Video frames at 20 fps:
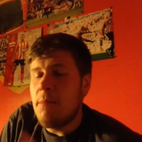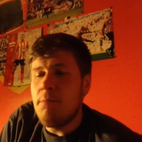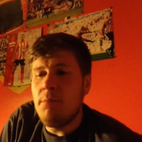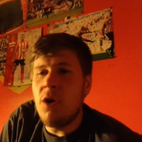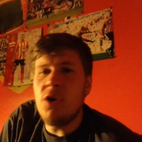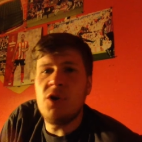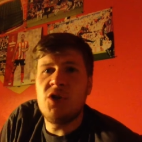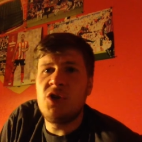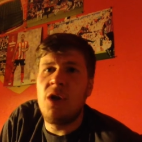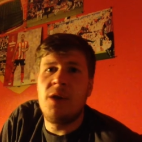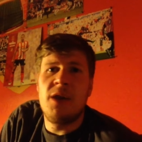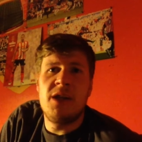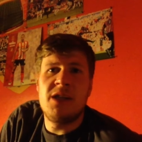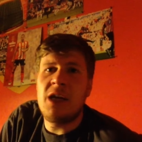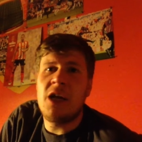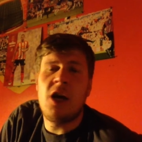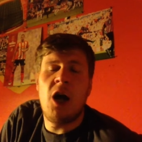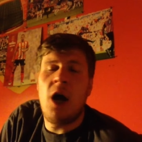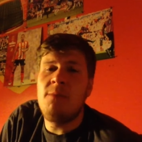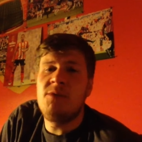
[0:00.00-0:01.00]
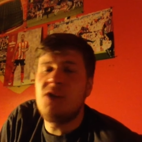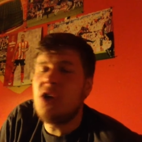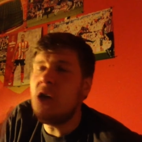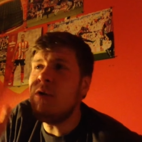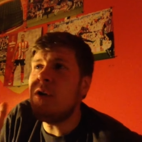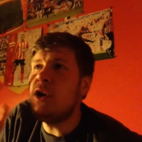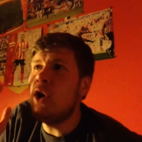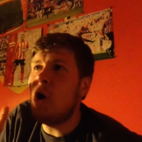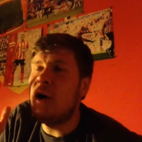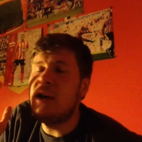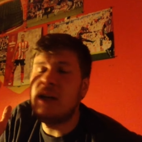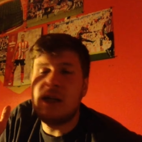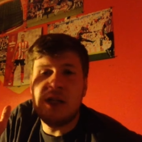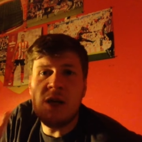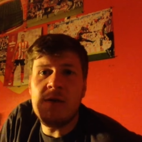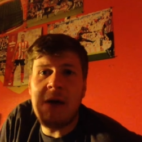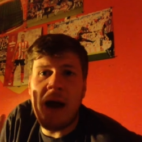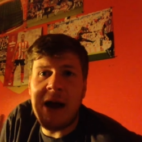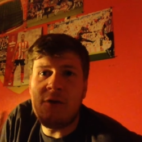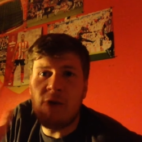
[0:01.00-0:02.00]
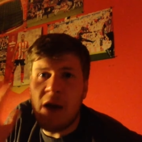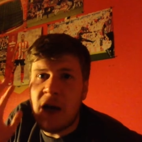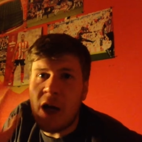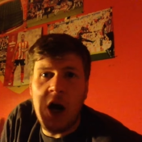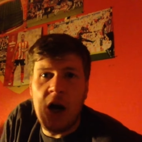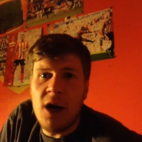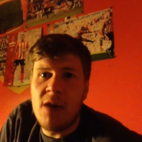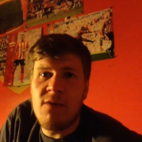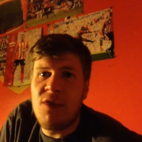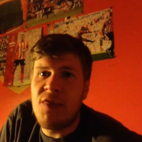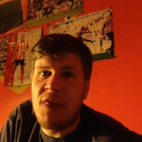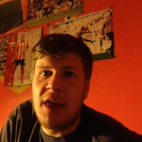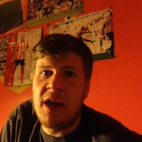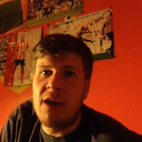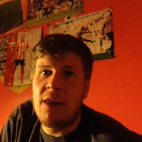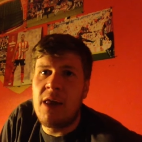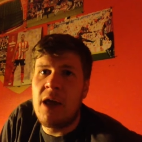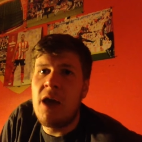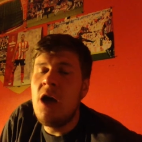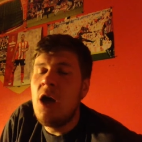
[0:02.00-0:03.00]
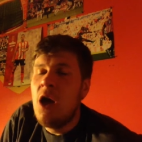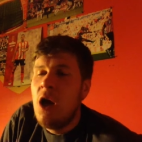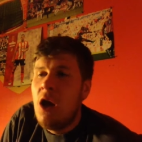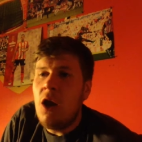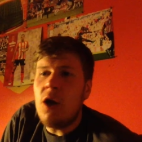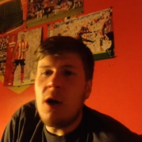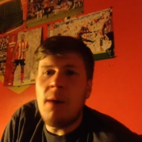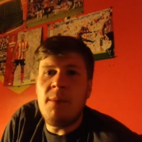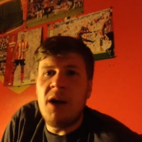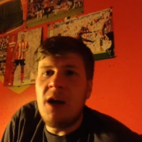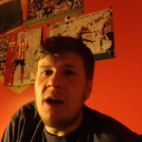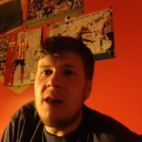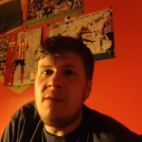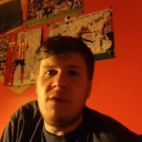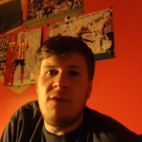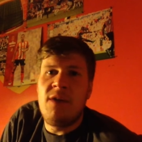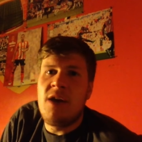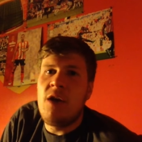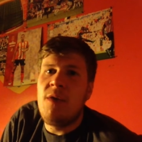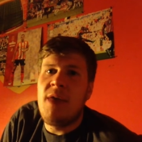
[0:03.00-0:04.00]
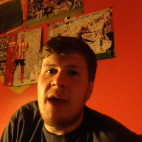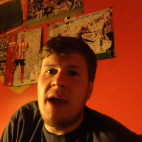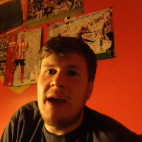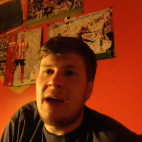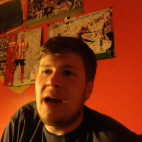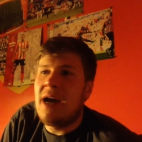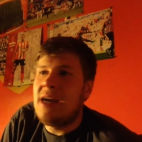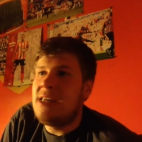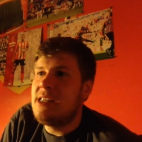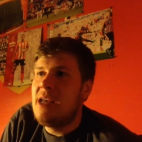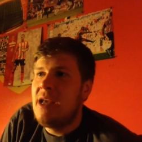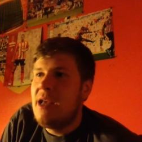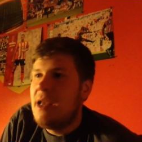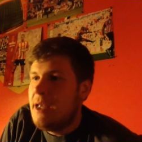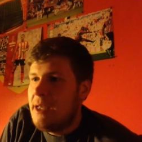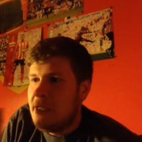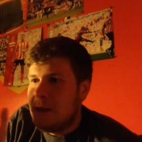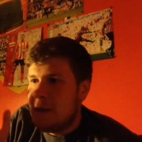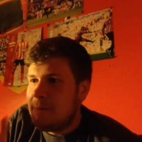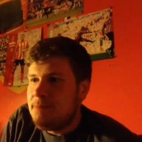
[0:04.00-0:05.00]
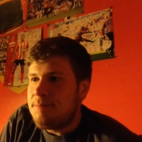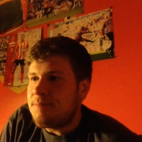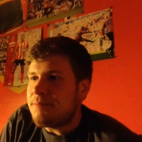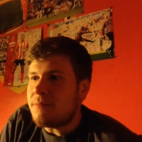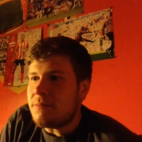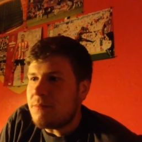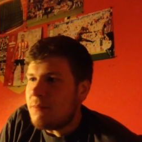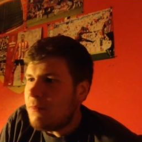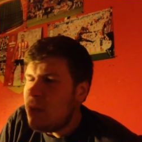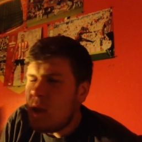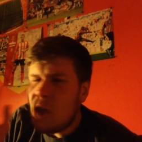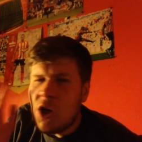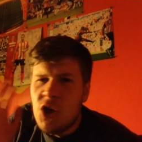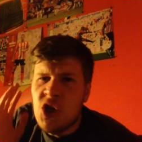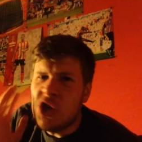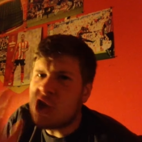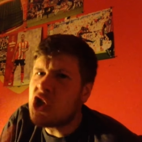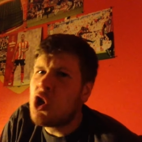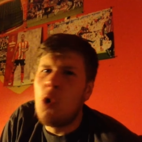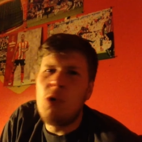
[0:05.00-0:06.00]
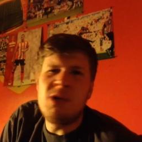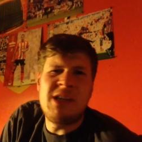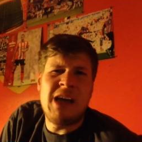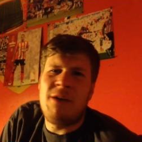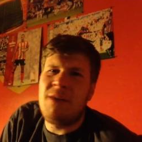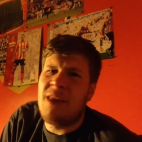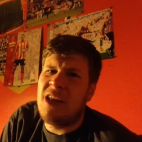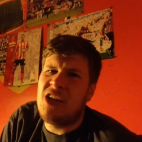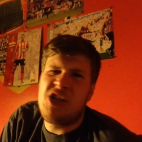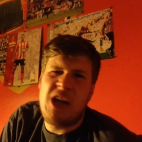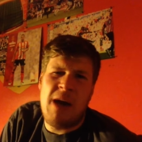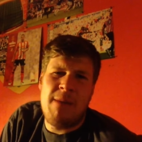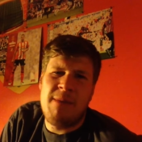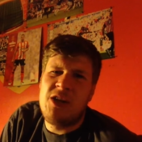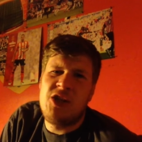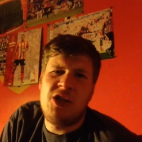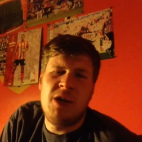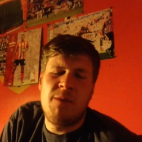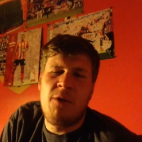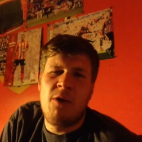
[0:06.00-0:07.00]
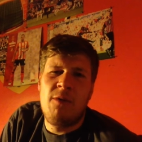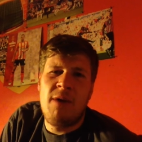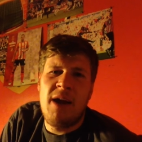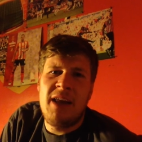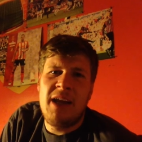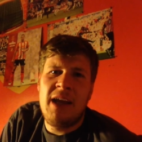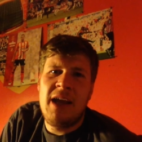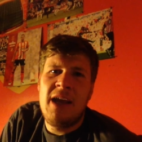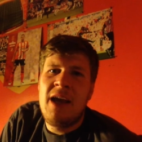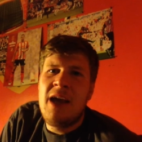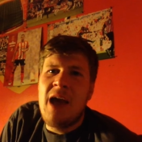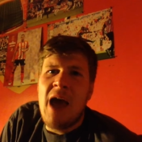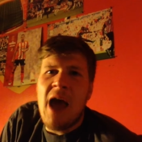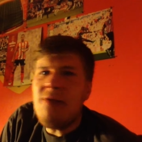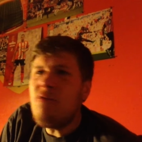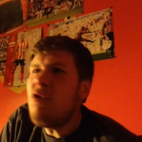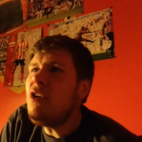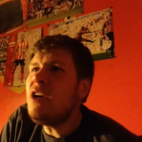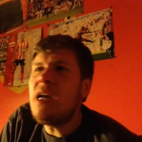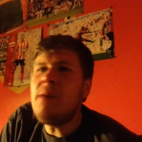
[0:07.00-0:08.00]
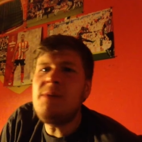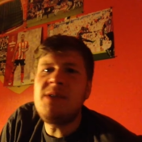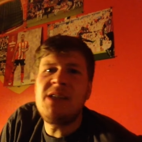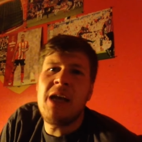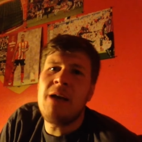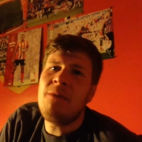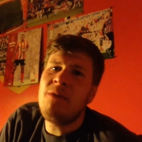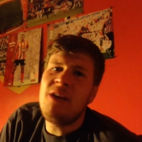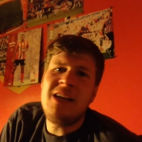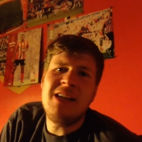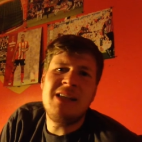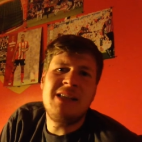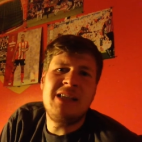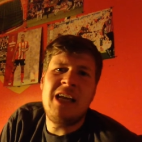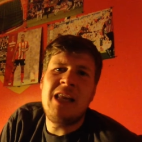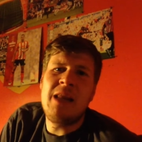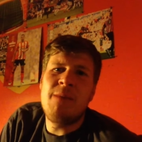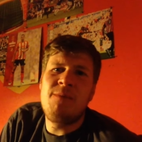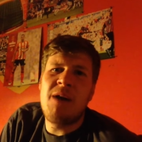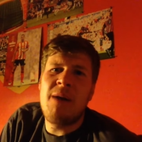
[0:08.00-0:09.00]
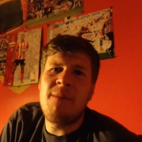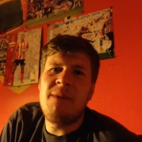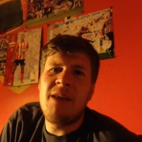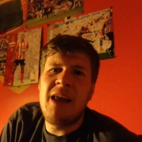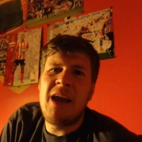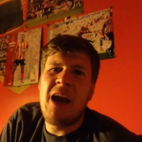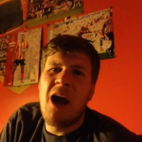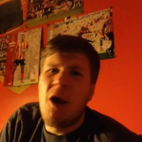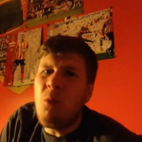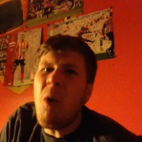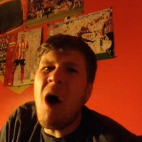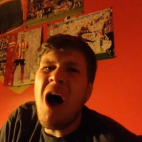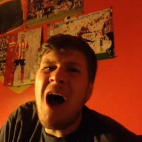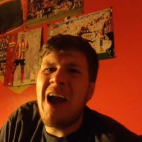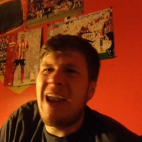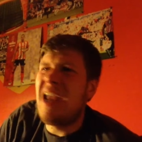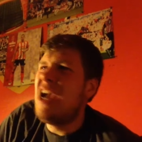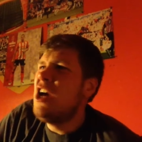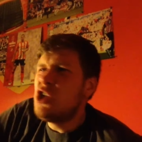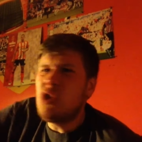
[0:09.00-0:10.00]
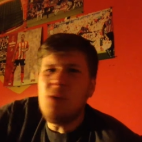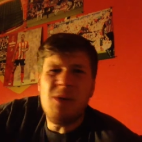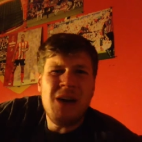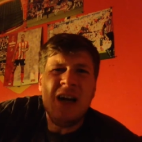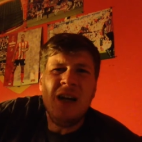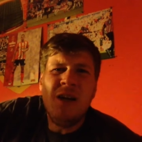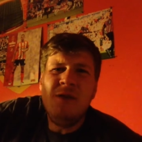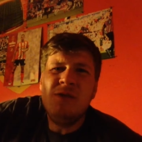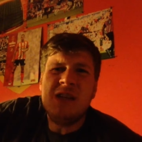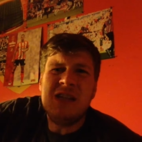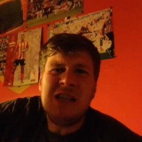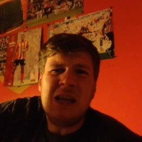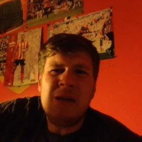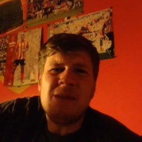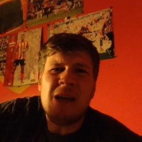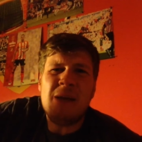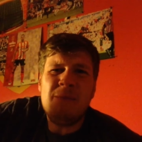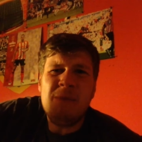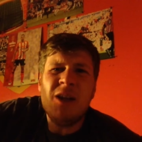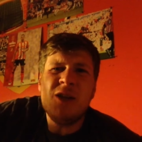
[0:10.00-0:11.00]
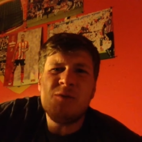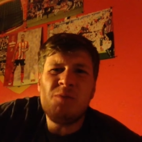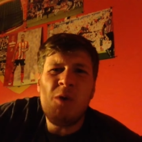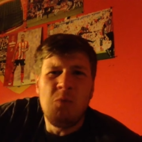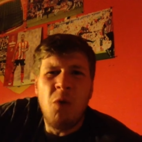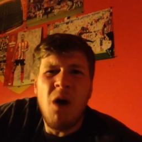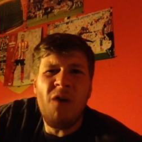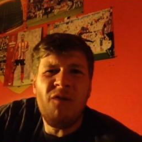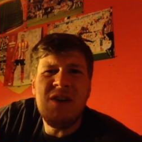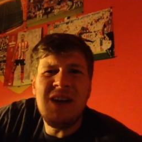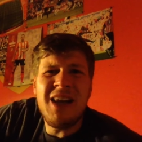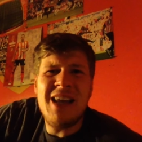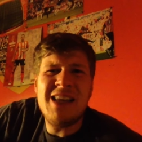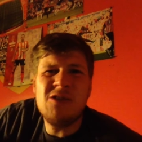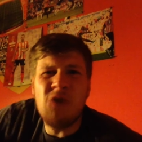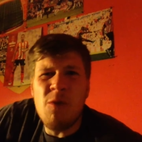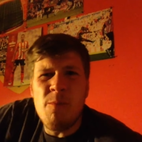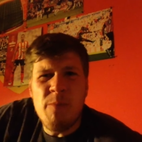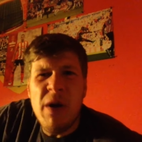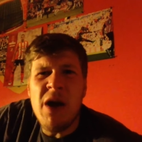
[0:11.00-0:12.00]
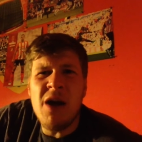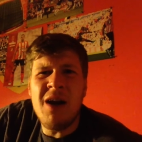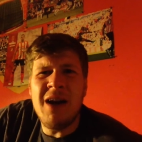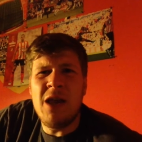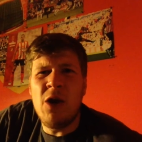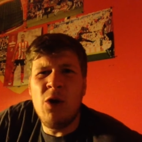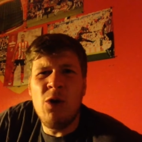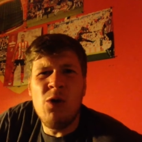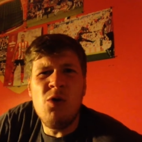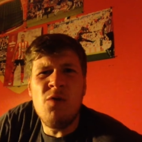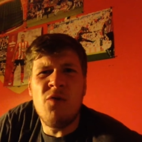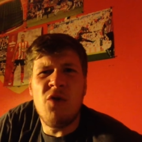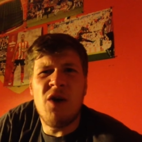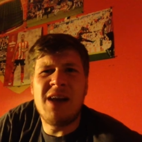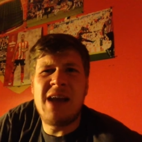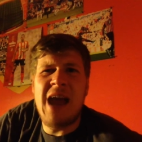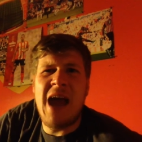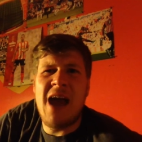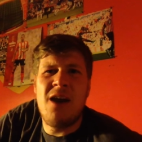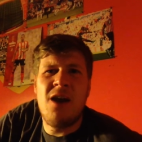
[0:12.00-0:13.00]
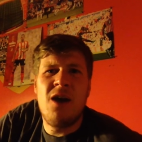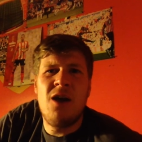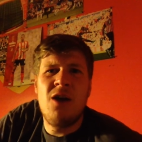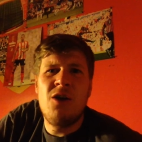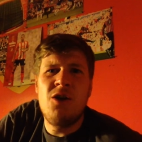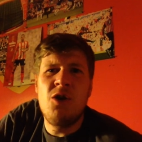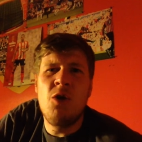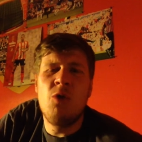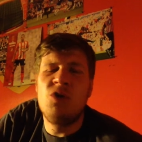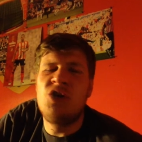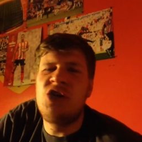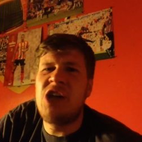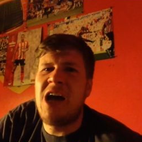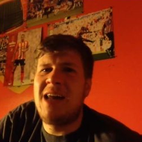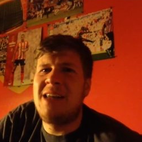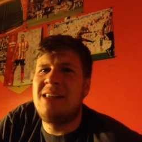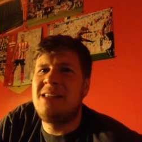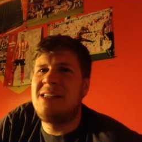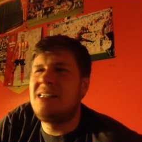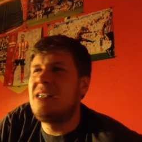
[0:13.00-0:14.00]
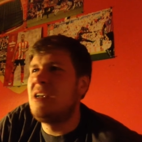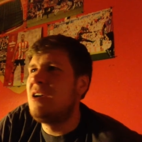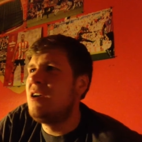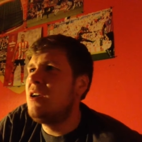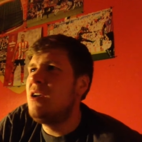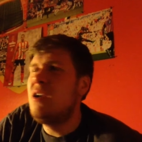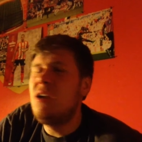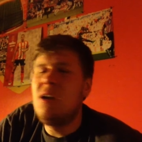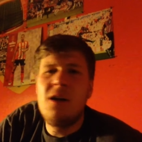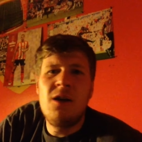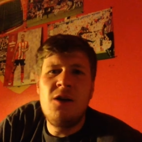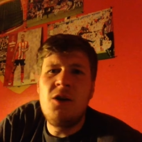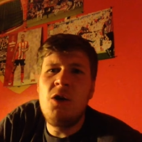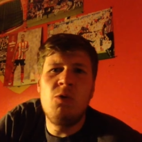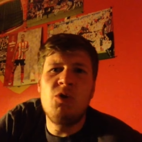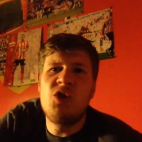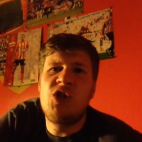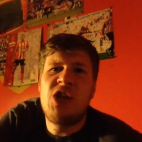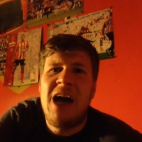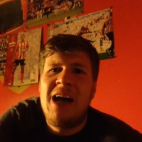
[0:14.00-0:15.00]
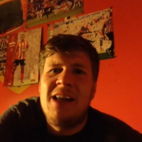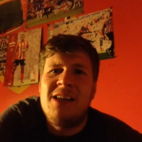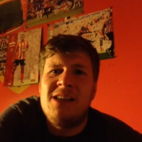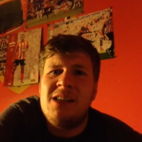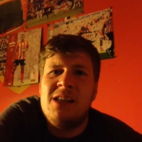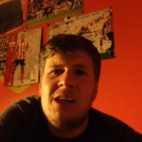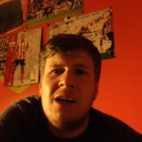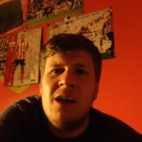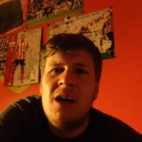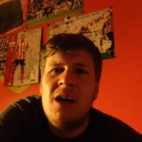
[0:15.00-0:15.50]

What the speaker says: Amongst others, I'm too annoyed and too angry, I can't even think of it. Look, I'm going to leave the video there, guys. Just go down to the Championship already. Everyone keeps saying we need to stay in the Premier League. Why? So we can lose to teams like Middlesbrough, Watford, Leicester and Burnley all over again. No chance. No chance.